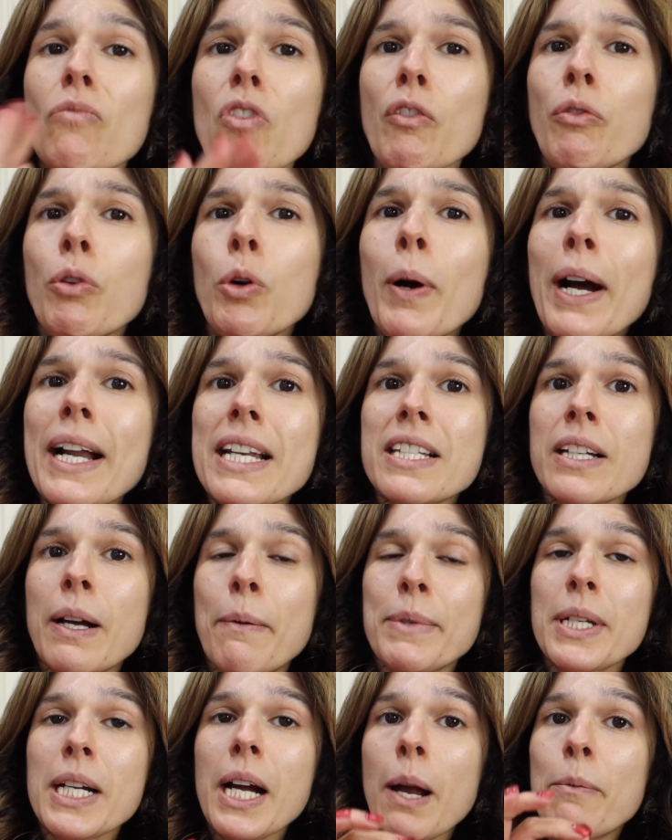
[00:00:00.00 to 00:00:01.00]
for quite
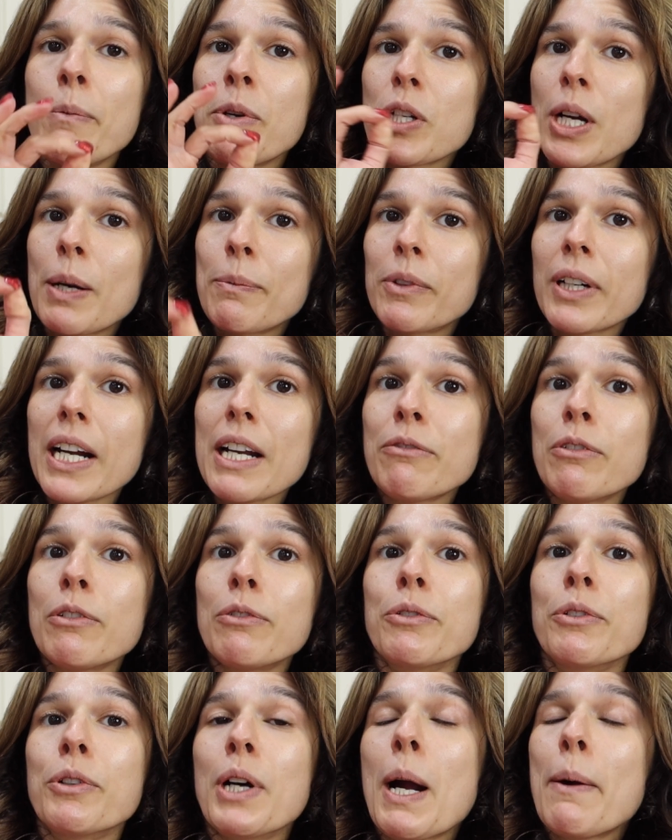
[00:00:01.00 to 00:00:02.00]
some time, which I'm grateful
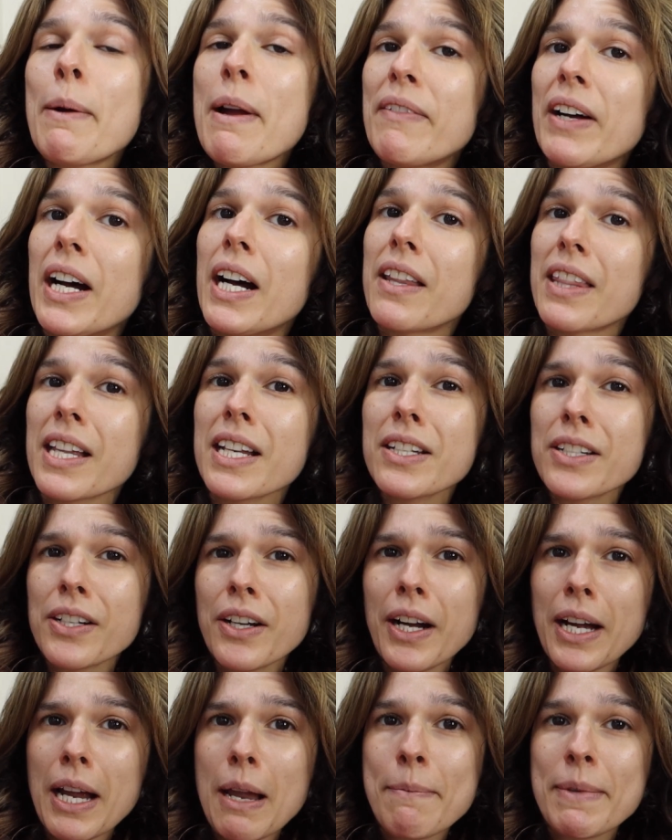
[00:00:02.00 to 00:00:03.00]
for. However, that
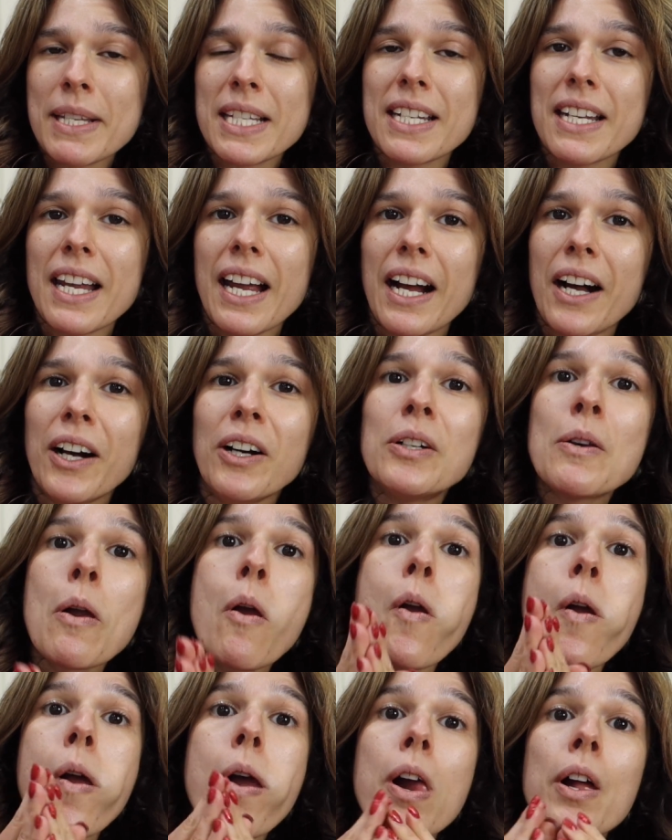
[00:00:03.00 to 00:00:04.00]
time is now
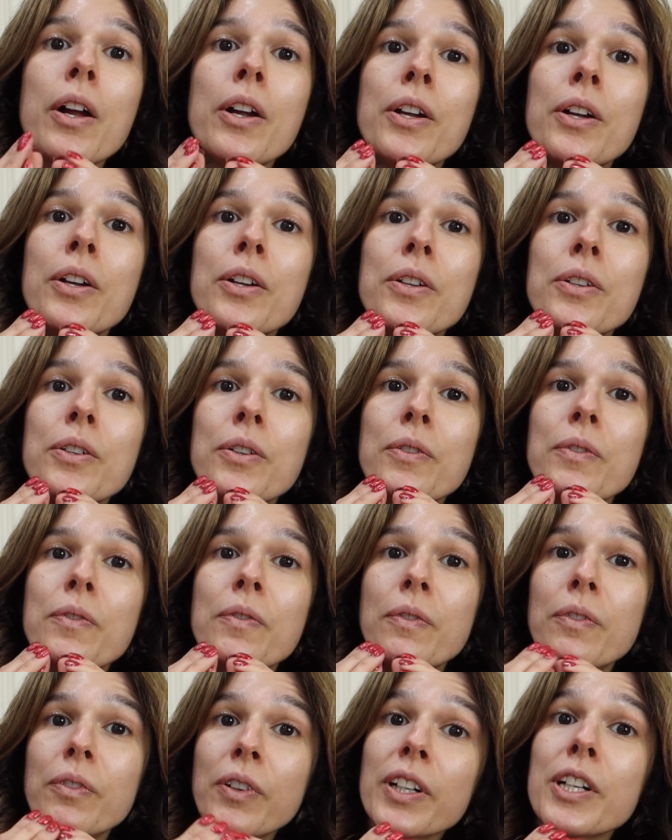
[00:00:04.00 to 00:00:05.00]

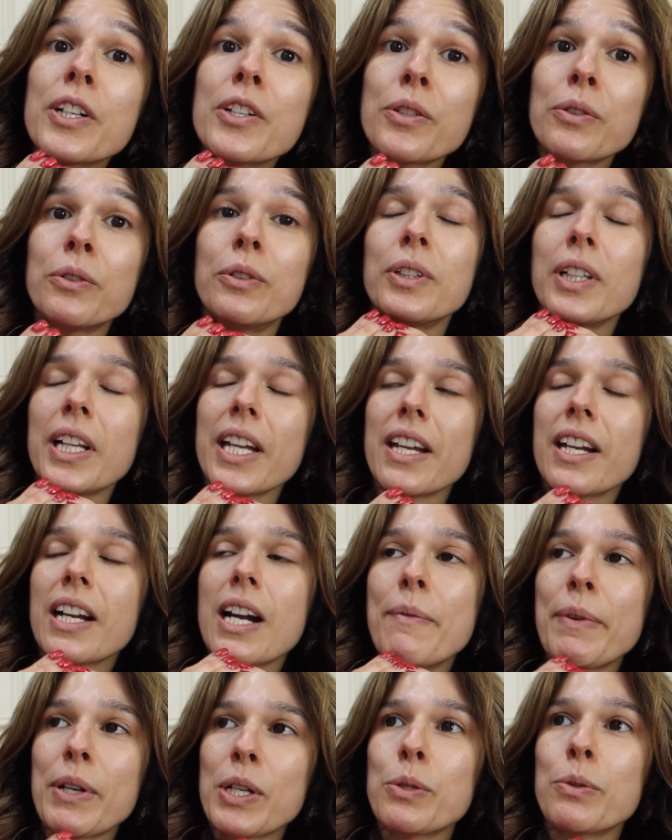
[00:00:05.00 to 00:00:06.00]
very shortly
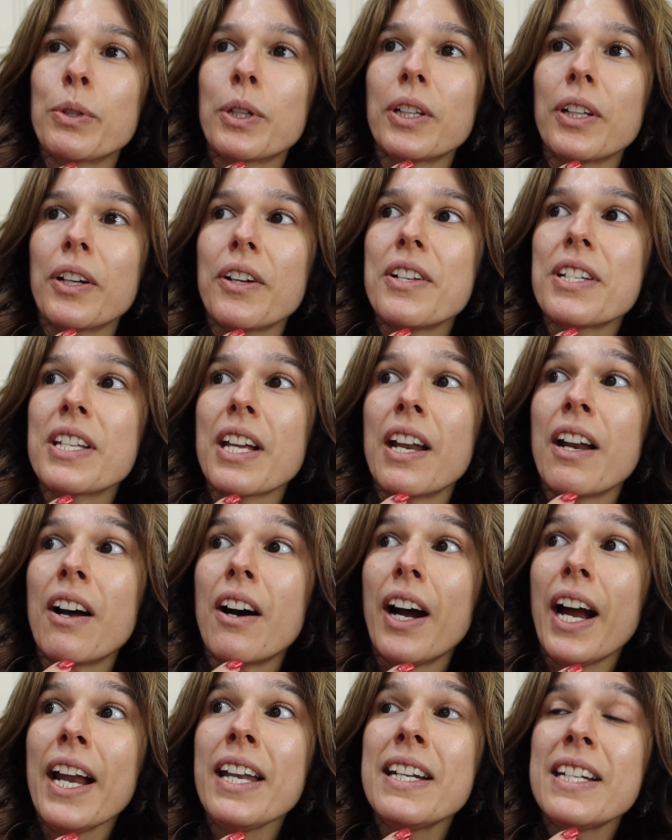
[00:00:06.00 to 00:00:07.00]
coming to a close, and
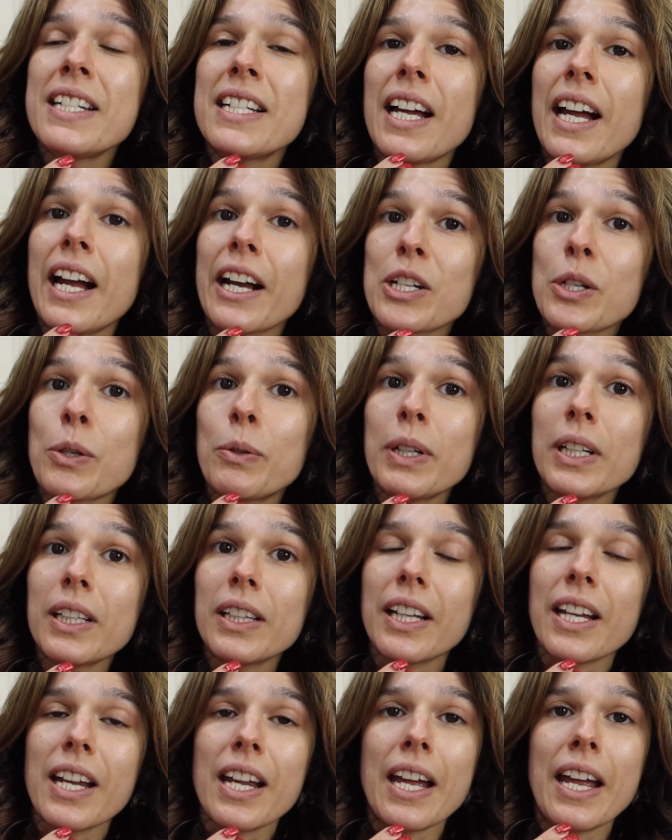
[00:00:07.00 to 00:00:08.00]
I need to act
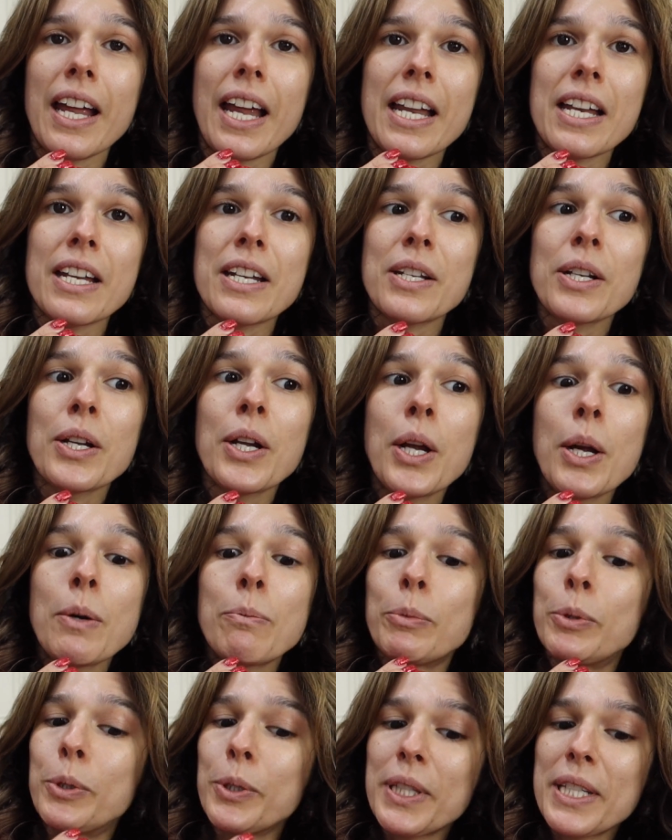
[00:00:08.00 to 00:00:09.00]
quickly and
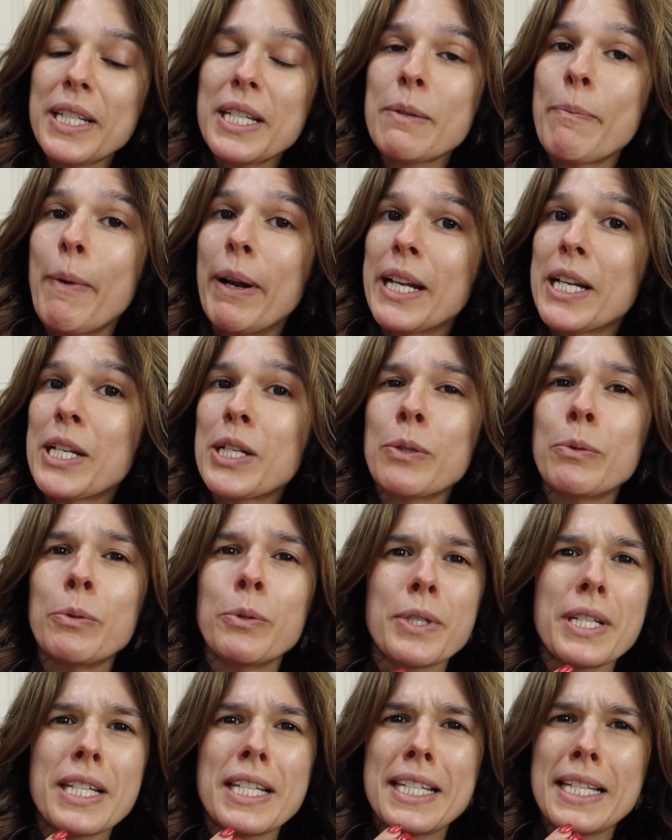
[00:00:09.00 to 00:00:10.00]
put this money
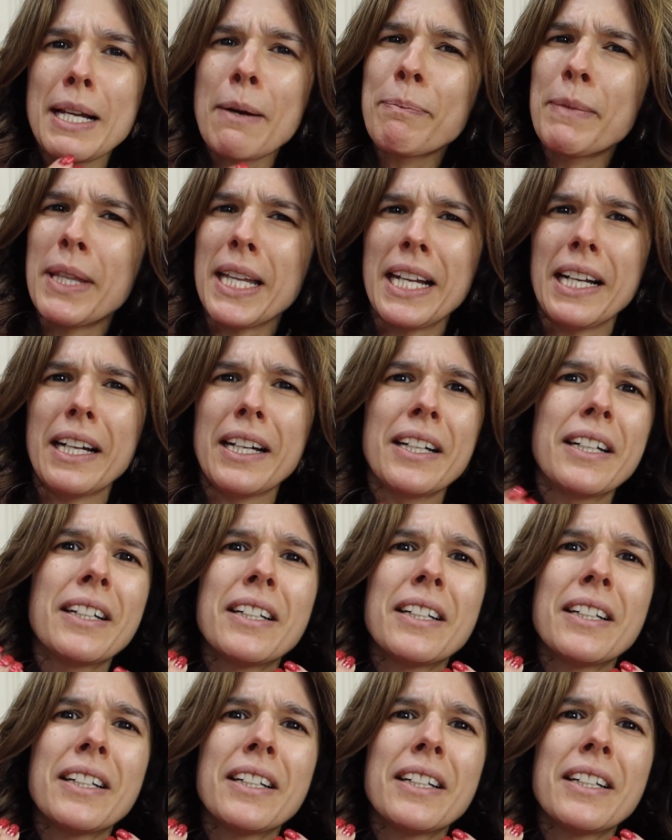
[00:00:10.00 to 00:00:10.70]
towards something